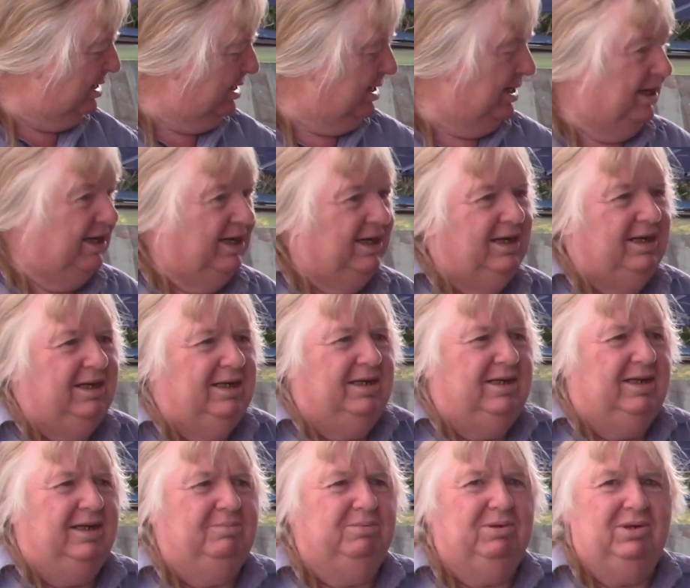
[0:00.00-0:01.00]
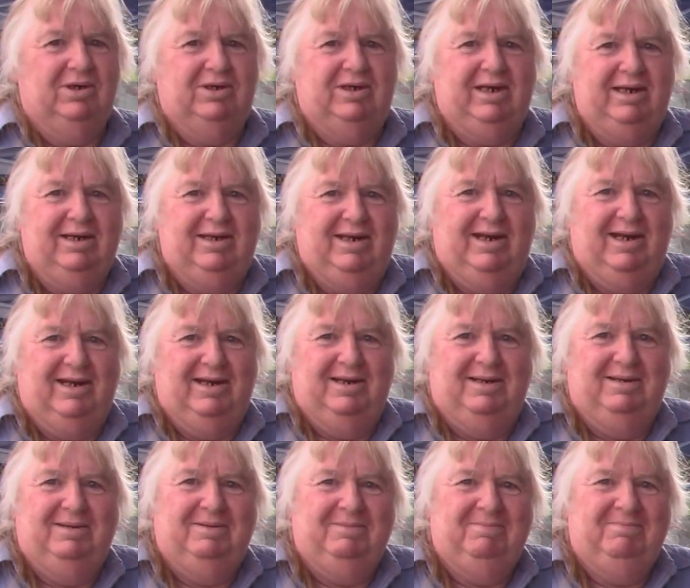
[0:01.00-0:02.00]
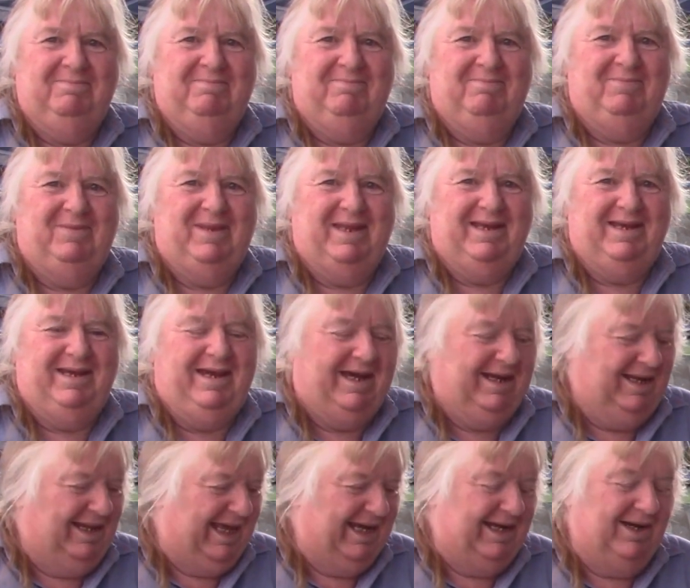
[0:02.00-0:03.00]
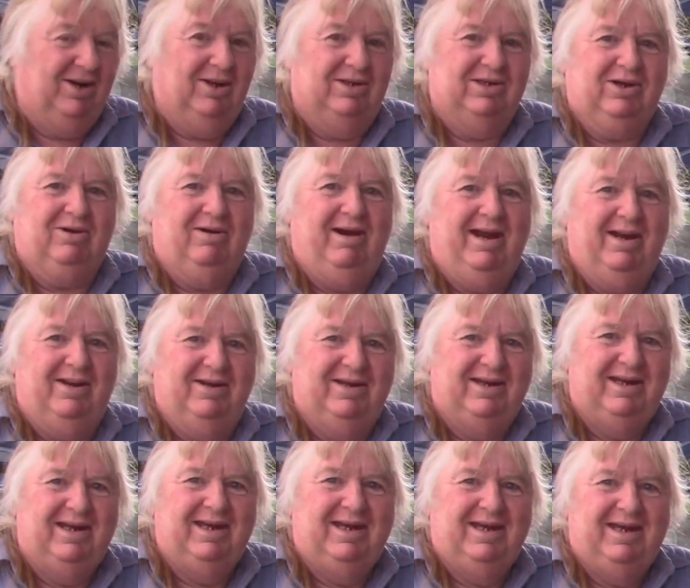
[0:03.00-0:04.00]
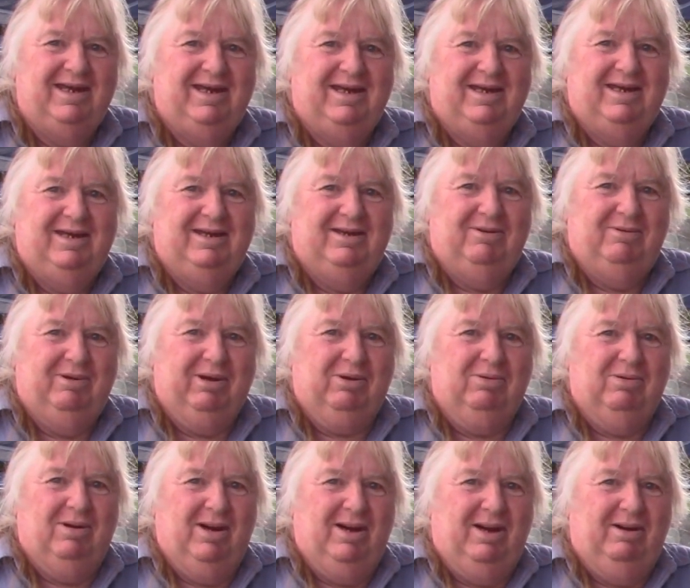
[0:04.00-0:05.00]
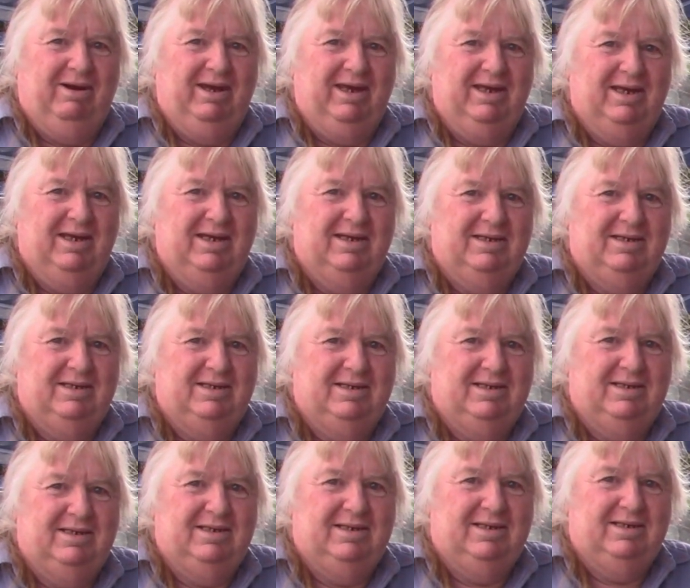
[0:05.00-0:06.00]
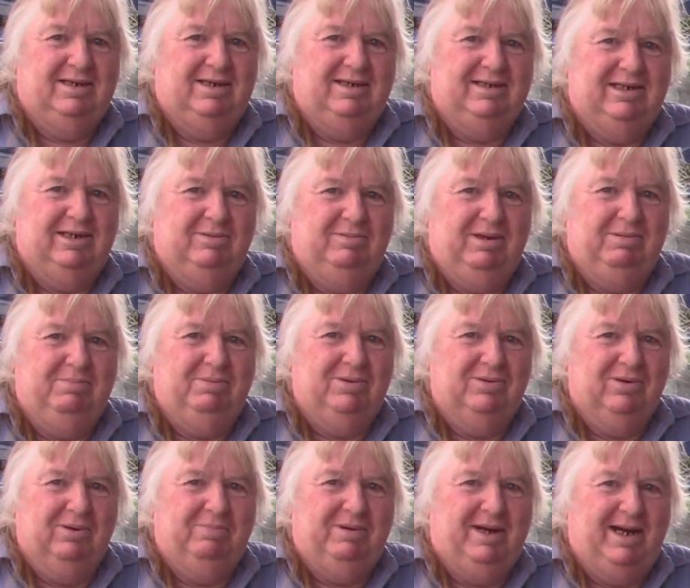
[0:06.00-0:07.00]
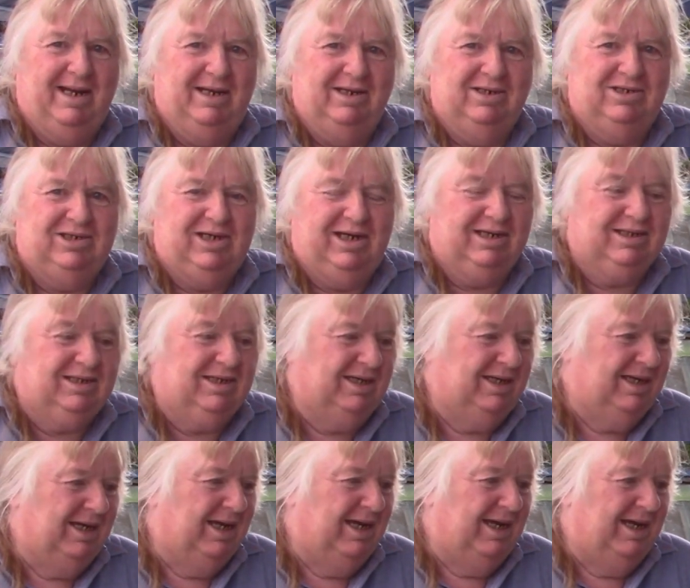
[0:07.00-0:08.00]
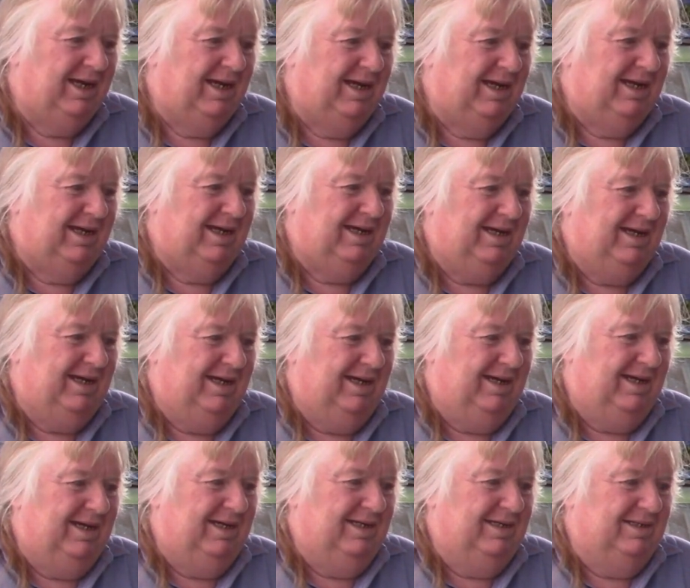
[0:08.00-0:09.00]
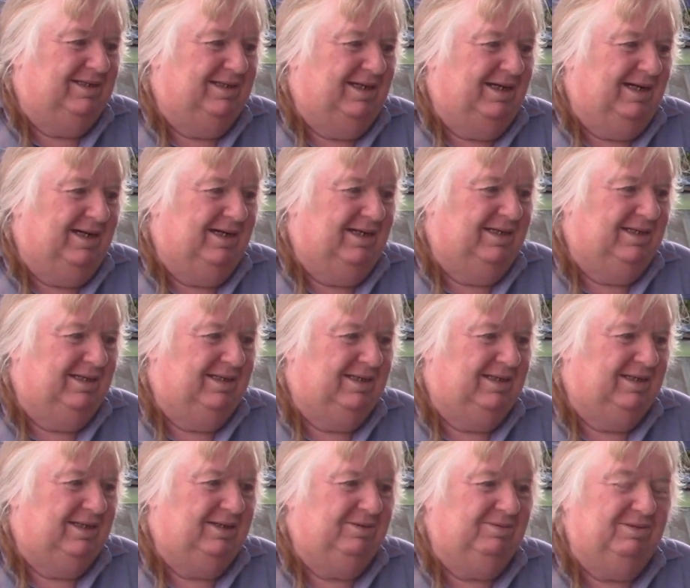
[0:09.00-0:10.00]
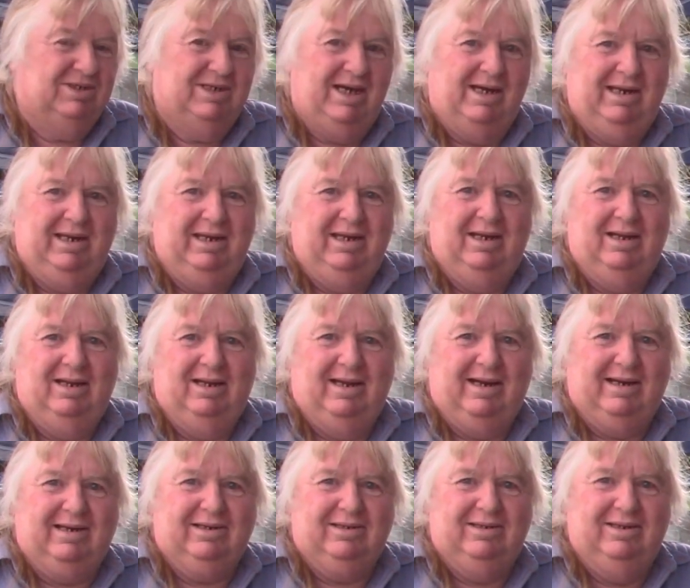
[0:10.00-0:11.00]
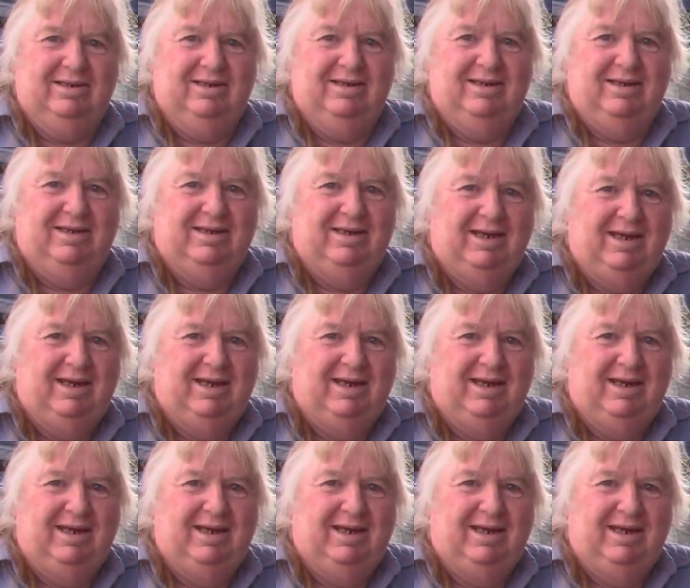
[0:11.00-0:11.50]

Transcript: and put a dent in it and landed on the ground, requiring it to be pulled apart and checked. And it was only luck that